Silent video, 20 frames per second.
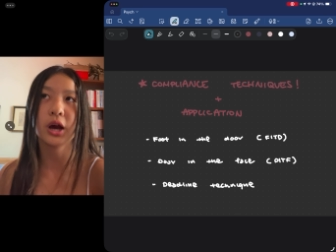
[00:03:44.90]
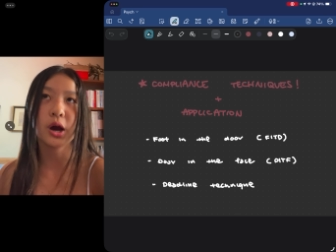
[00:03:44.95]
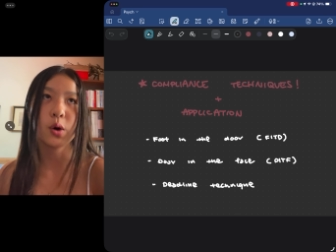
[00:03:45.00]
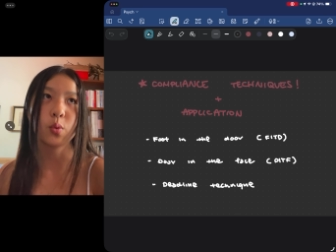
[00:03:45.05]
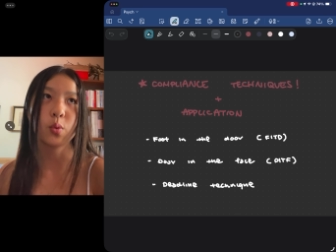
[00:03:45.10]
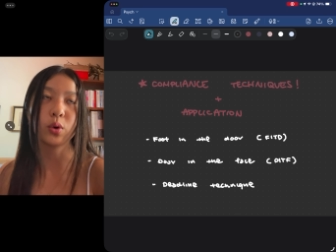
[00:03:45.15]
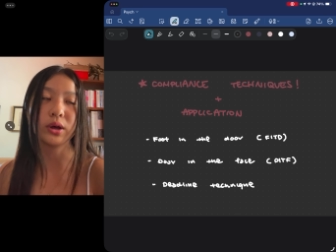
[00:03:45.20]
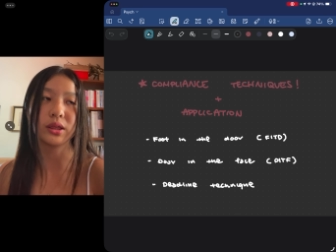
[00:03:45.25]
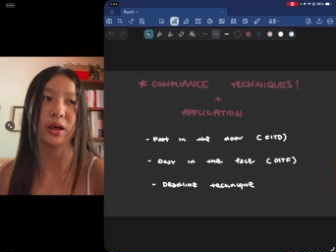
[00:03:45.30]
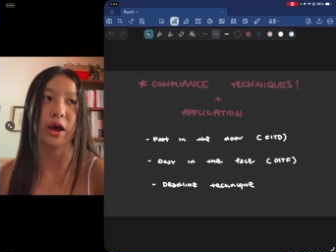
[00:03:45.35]

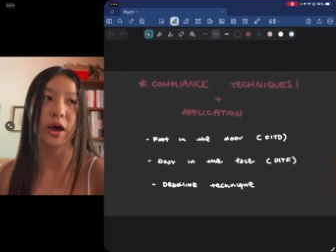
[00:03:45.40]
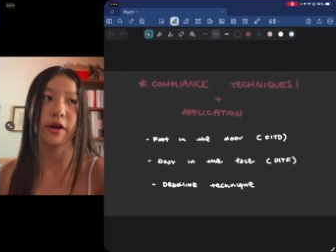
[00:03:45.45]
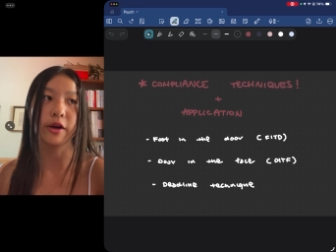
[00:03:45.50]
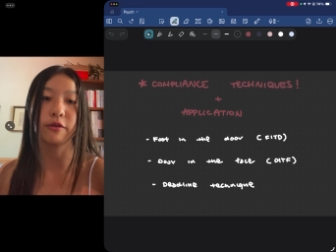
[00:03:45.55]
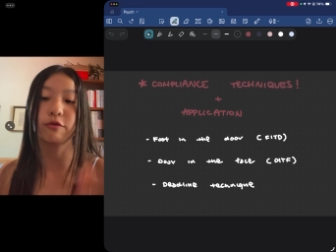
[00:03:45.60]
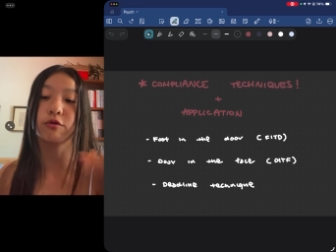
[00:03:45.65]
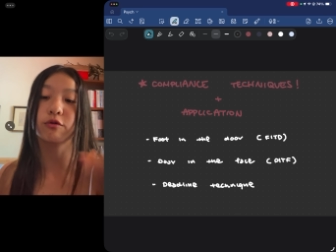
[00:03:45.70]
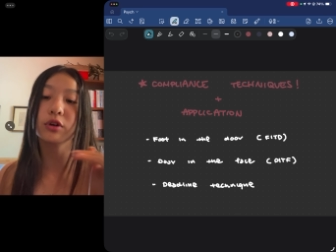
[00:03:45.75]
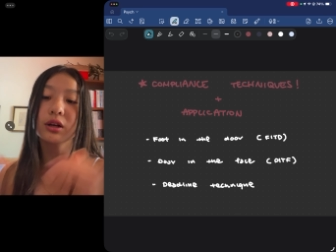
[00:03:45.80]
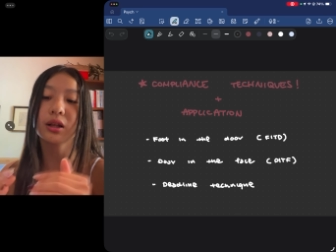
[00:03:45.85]
with a
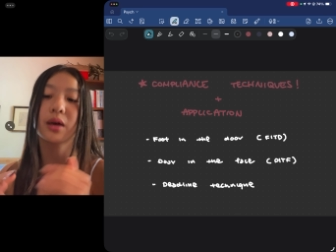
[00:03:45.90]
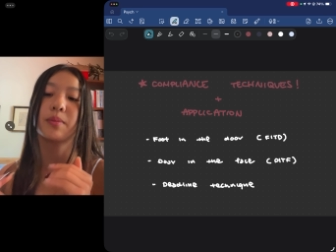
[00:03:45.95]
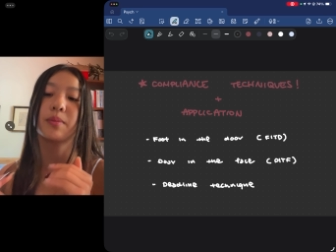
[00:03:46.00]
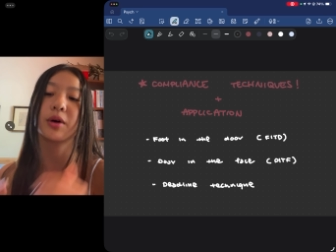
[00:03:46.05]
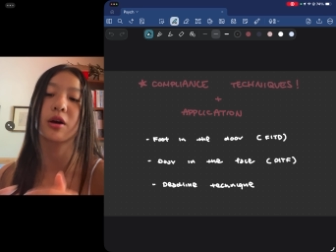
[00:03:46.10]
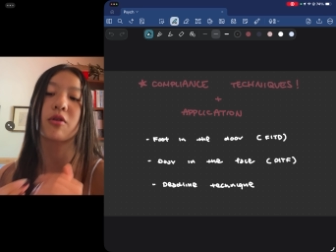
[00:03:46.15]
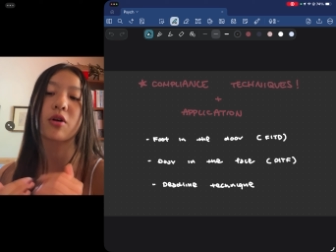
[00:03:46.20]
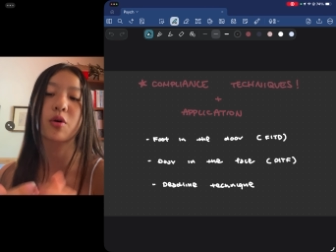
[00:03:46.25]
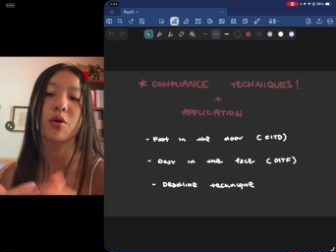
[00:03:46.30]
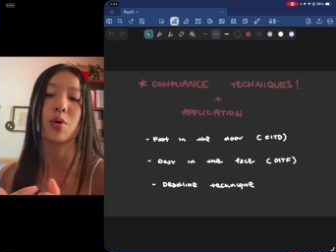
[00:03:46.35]
really
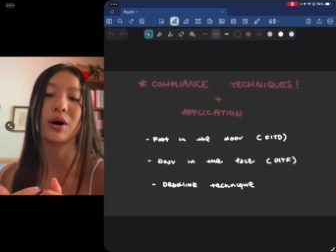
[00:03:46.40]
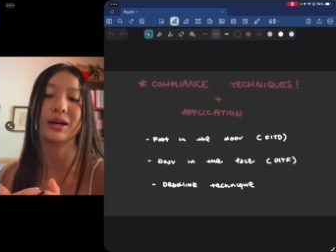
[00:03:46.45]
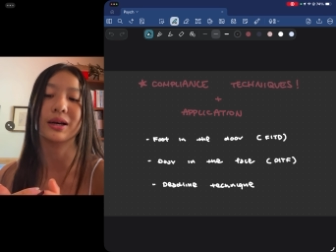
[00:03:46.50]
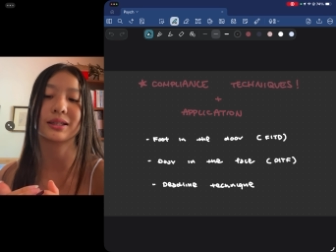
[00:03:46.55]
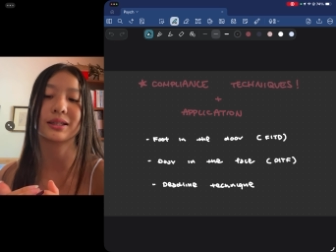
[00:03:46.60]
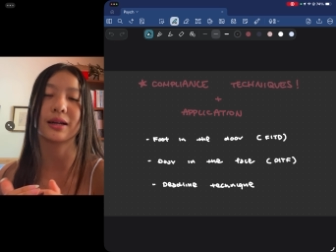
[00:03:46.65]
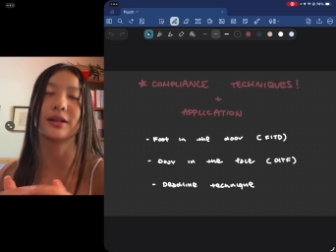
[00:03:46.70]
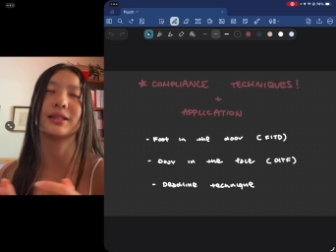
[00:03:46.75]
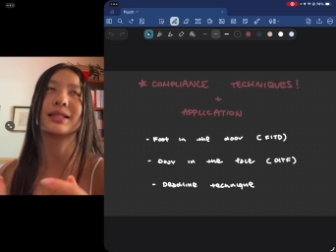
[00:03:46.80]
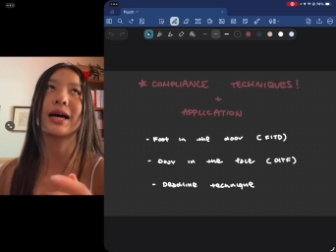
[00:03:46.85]
big request
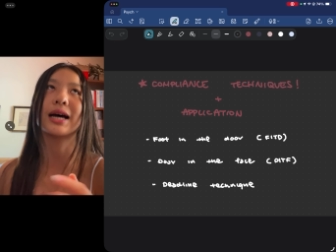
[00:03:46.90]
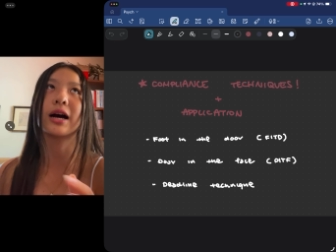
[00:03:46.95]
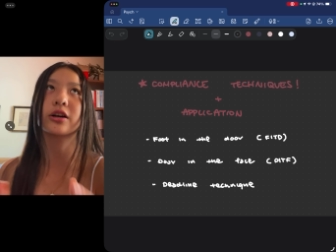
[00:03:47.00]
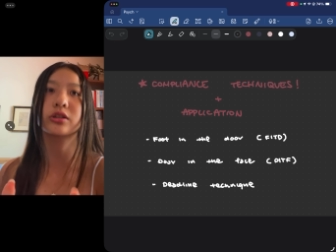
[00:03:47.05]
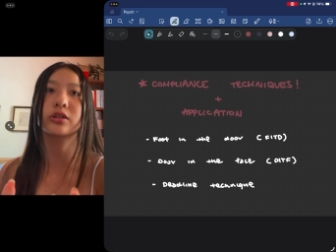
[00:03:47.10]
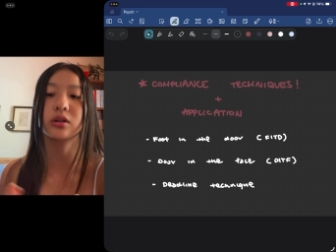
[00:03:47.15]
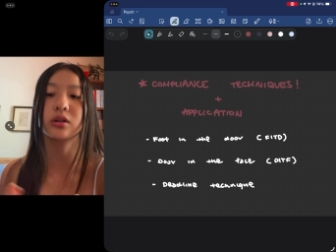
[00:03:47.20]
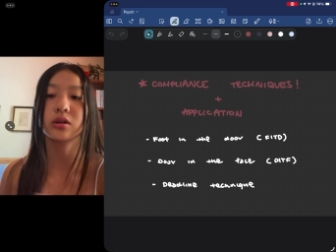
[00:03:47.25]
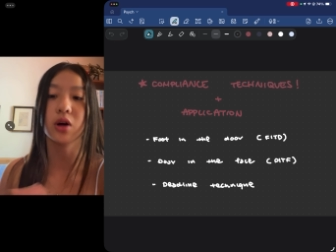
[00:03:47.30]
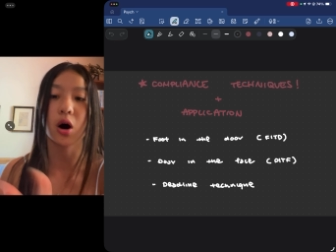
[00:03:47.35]
that is
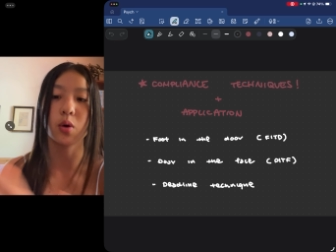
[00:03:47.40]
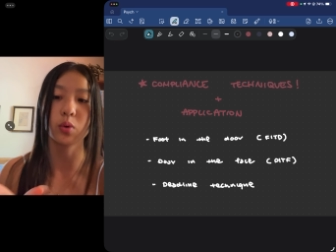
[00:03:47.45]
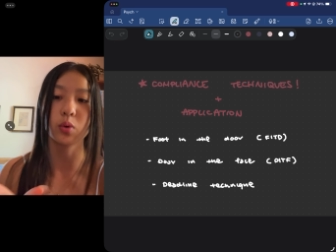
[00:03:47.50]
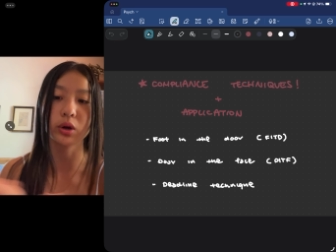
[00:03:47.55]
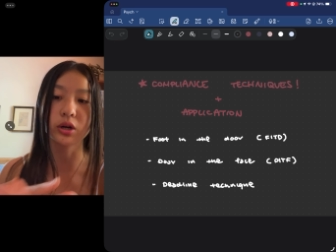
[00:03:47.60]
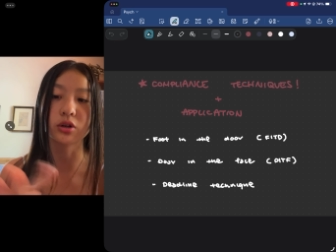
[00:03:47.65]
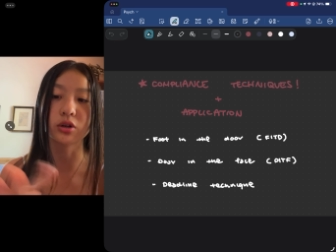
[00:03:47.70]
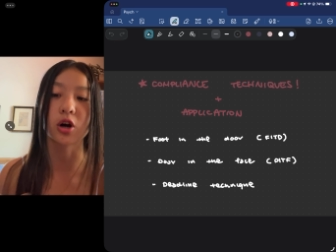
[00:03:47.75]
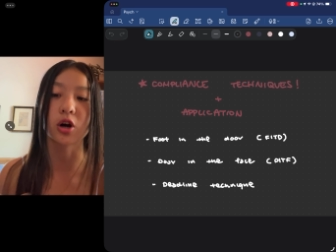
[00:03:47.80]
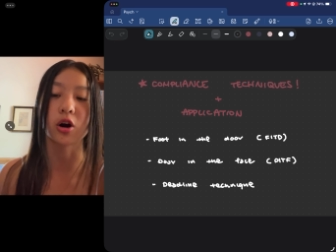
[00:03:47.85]
actually not what
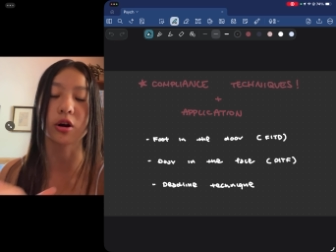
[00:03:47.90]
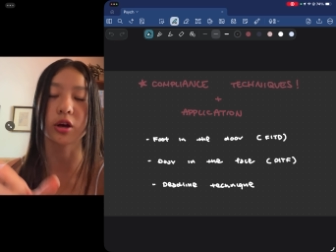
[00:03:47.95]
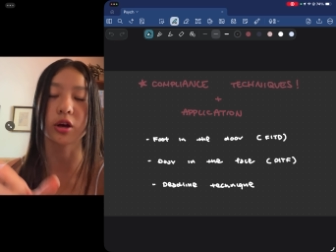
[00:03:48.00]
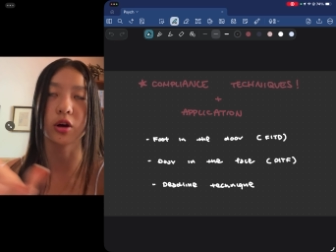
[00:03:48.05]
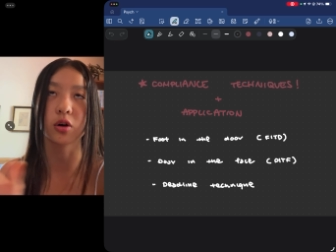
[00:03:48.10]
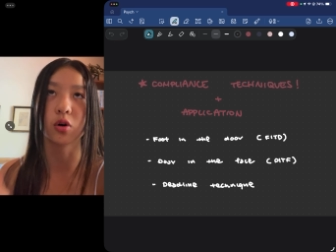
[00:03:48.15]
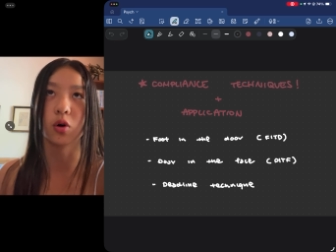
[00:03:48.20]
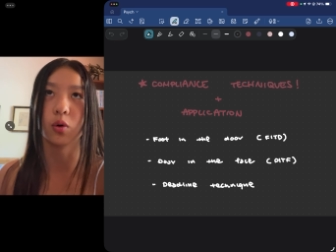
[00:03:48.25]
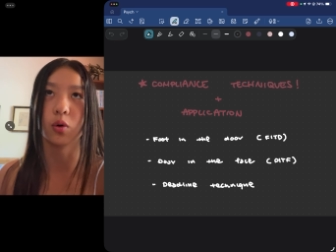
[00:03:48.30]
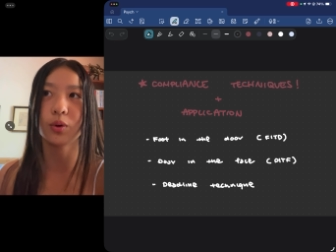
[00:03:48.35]
your target
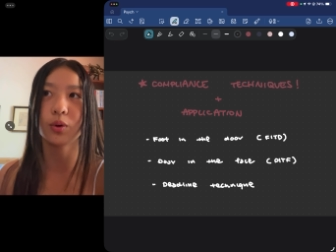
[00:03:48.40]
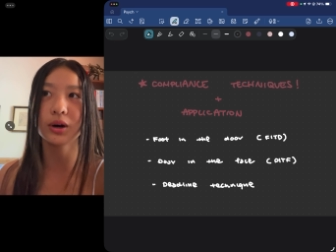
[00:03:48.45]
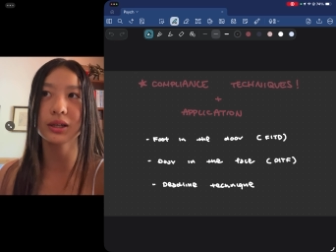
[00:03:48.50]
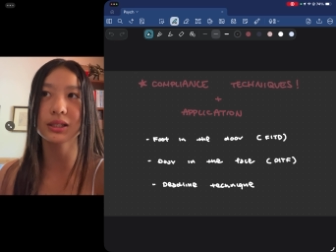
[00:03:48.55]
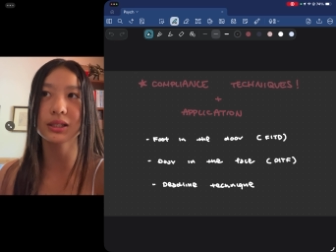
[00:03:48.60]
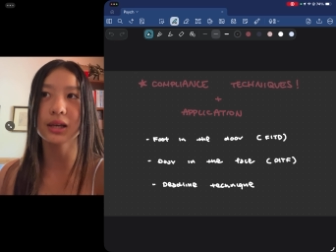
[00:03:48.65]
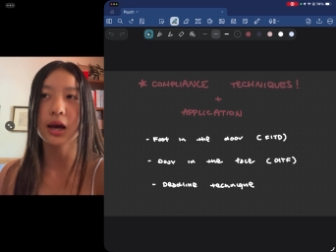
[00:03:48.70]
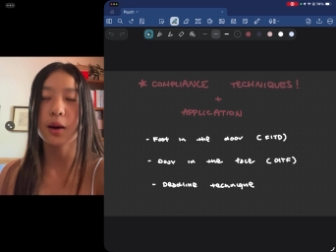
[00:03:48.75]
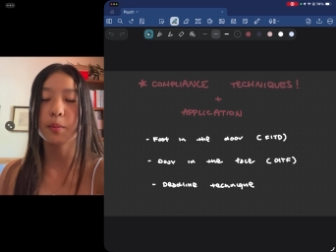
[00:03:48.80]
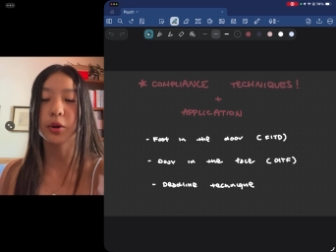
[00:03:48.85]
goal was,